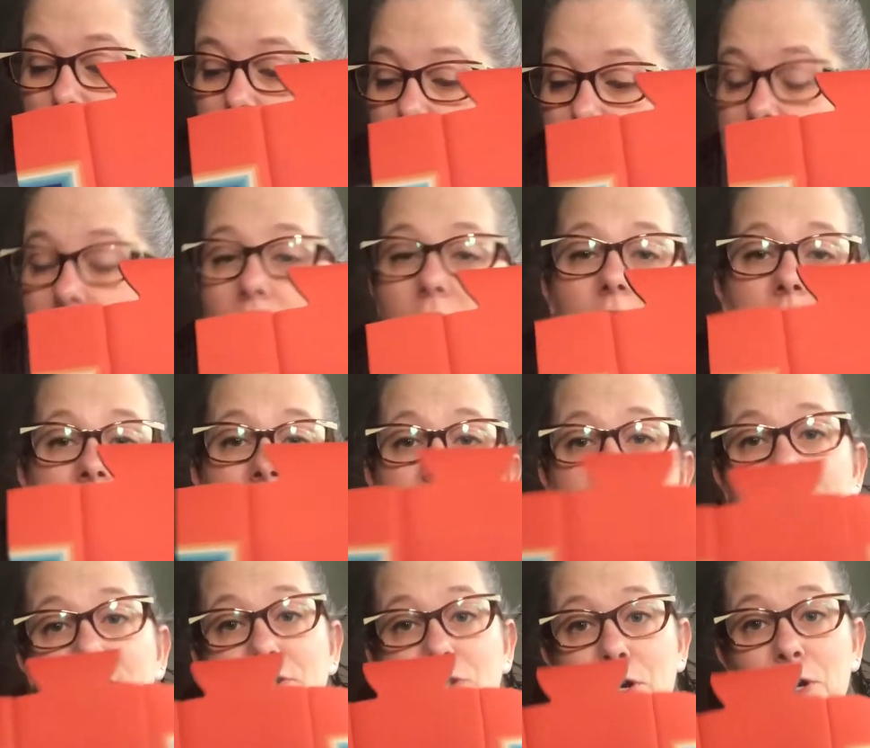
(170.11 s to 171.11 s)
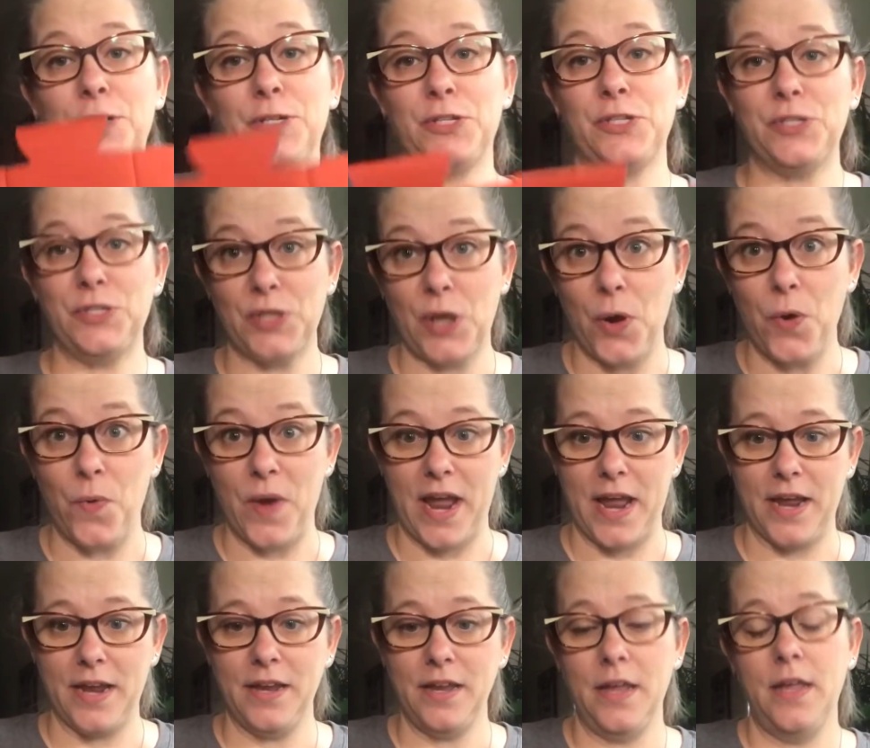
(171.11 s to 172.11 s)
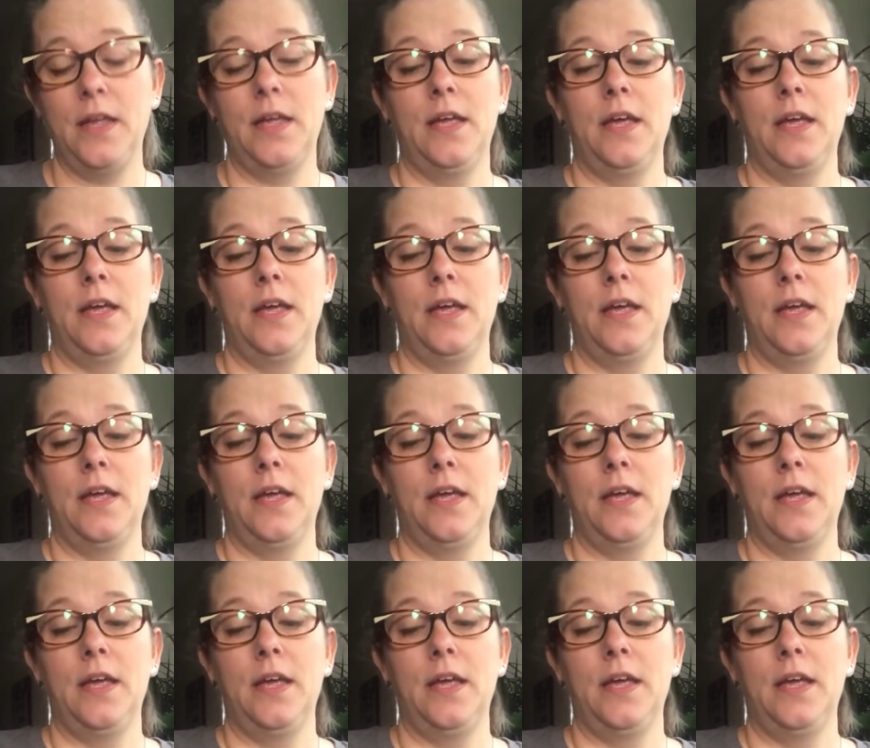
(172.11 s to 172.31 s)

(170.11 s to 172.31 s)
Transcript: Now I'm going to start sewing.